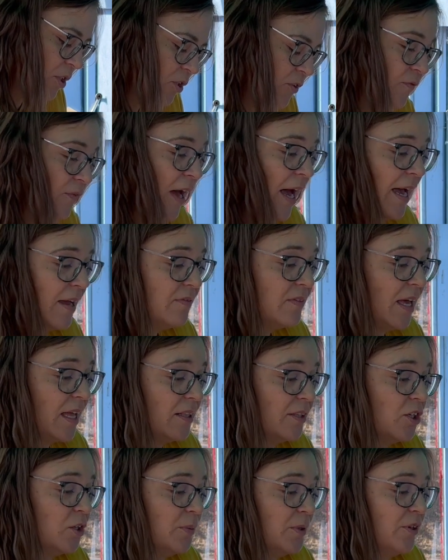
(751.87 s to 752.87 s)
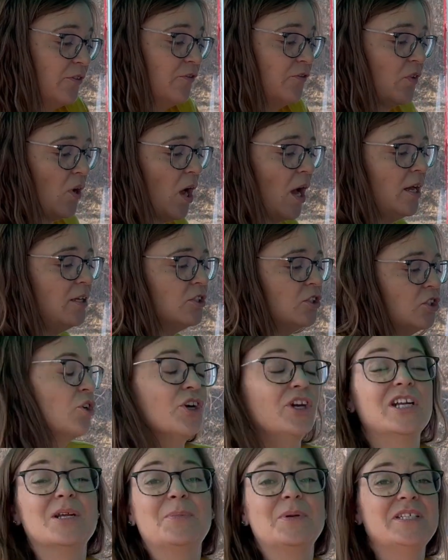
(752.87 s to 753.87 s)
survive that little bit of frost, you're
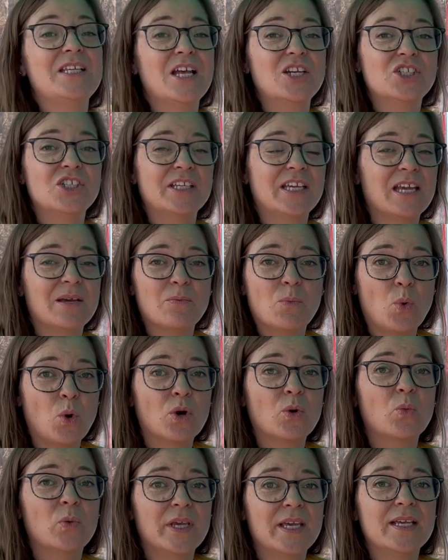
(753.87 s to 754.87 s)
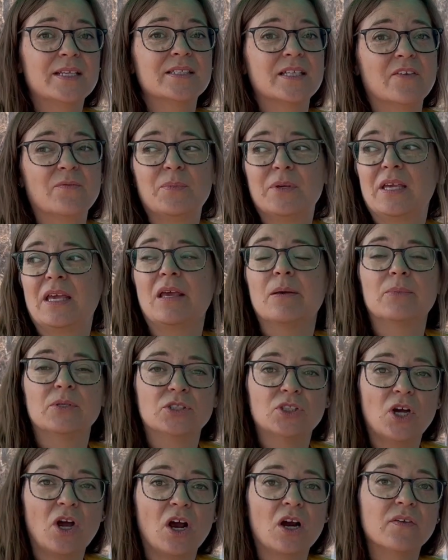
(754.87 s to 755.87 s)
going to potentially get more weeks of being able
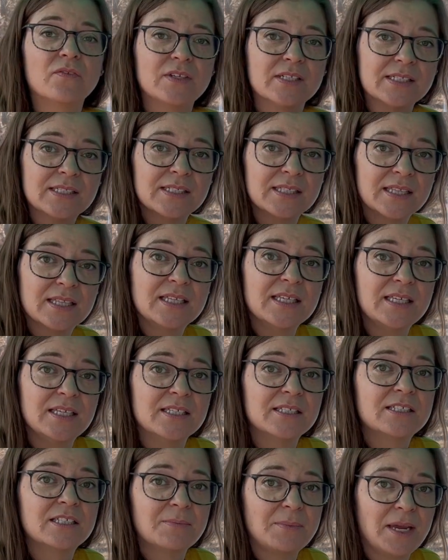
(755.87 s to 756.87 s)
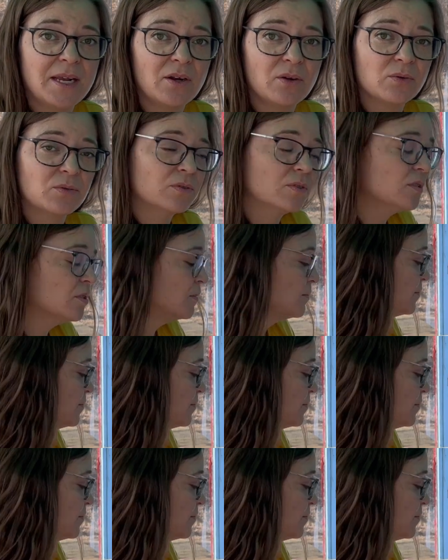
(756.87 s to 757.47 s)
to harvest these tomatoes.